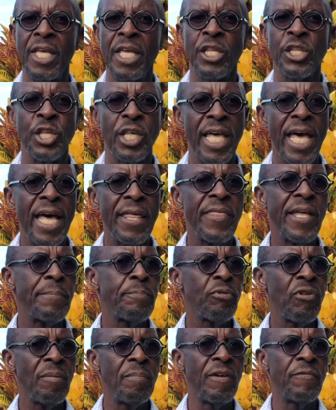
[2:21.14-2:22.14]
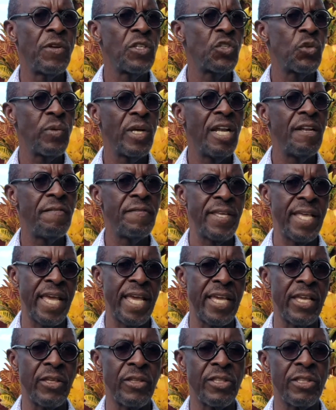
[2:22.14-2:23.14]
She had that problem for 12
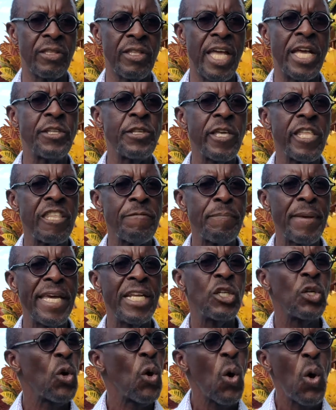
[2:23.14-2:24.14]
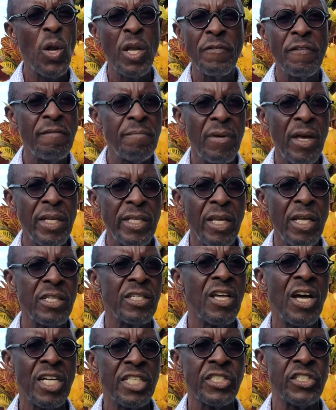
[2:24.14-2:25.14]
years, and she spent all of her money on
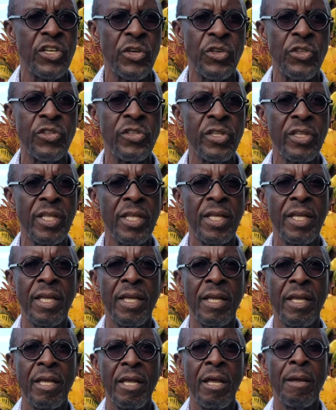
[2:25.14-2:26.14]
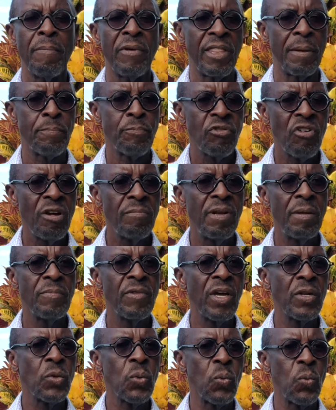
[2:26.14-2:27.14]
doctors, but the problem
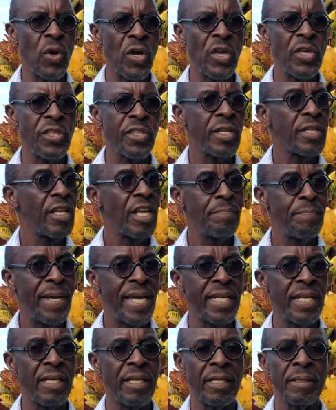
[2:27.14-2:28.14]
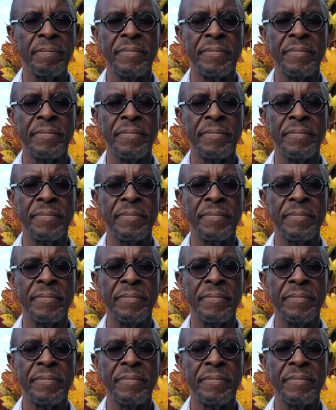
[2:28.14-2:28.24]
got worse, not better.